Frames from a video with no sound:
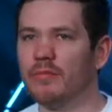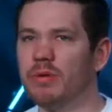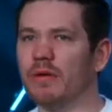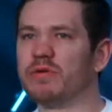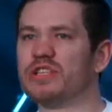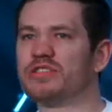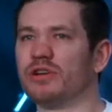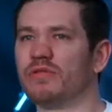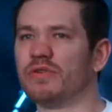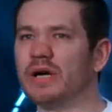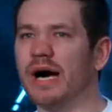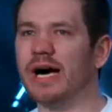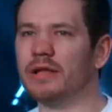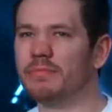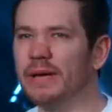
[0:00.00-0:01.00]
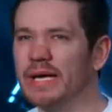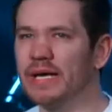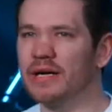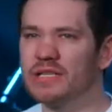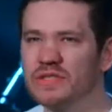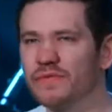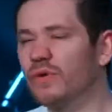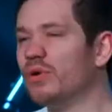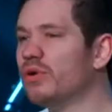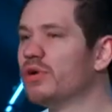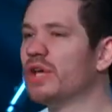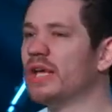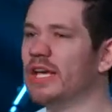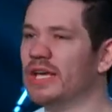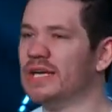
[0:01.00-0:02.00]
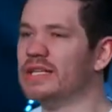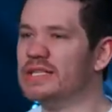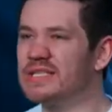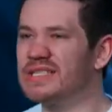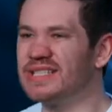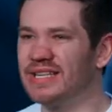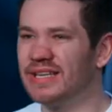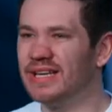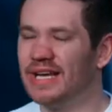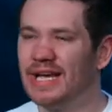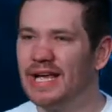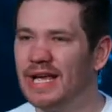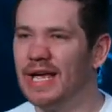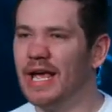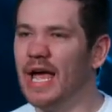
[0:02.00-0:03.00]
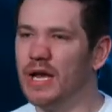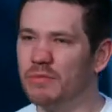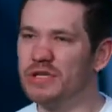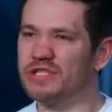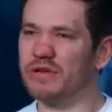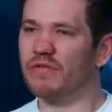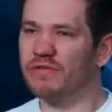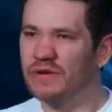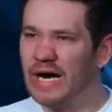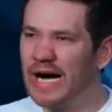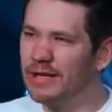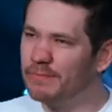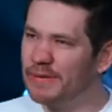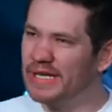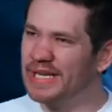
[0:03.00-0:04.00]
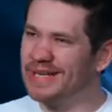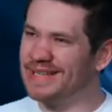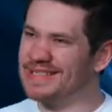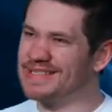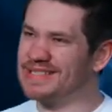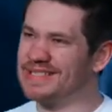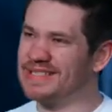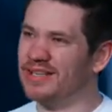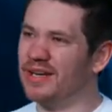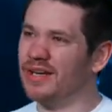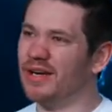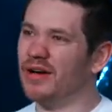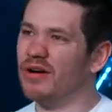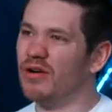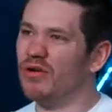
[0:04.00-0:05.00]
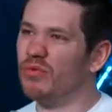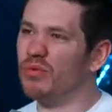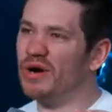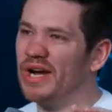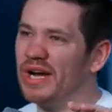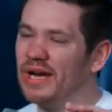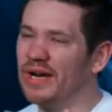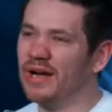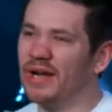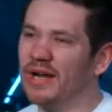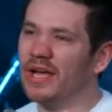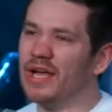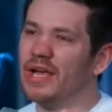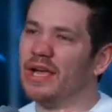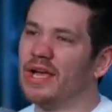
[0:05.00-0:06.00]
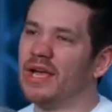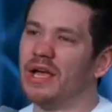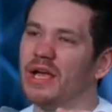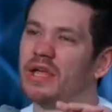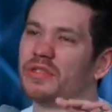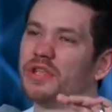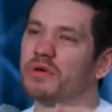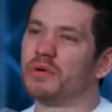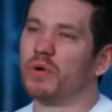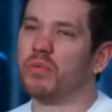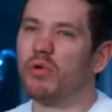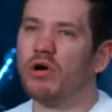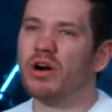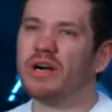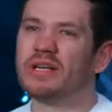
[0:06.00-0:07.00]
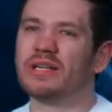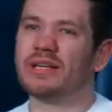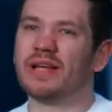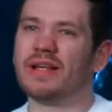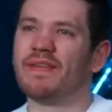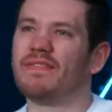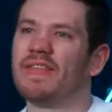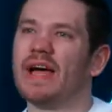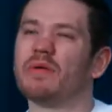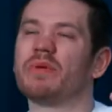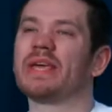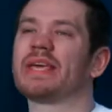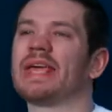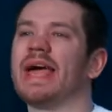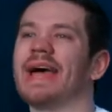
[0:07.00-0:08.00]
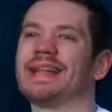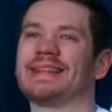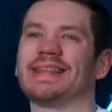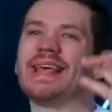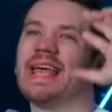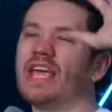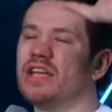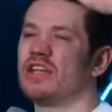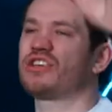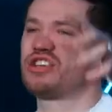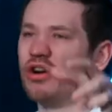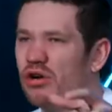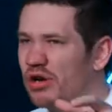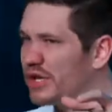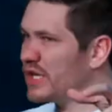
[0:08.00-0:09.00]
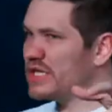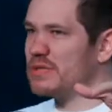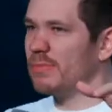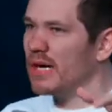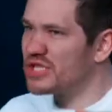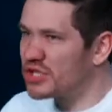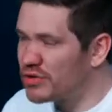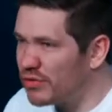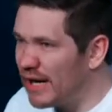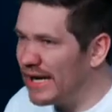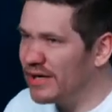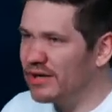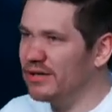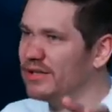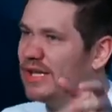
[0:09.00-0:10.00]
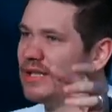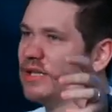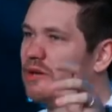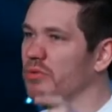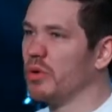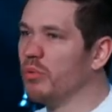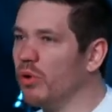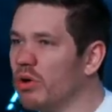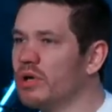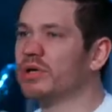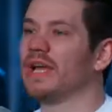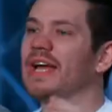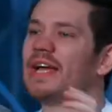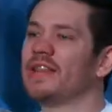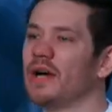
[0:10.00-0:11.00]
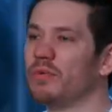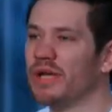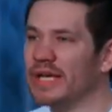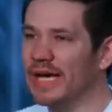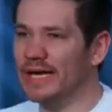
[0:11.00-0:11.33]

But we serve God because for who He is. And we serve God because the reward that we get in eternity is much greater than the reward that we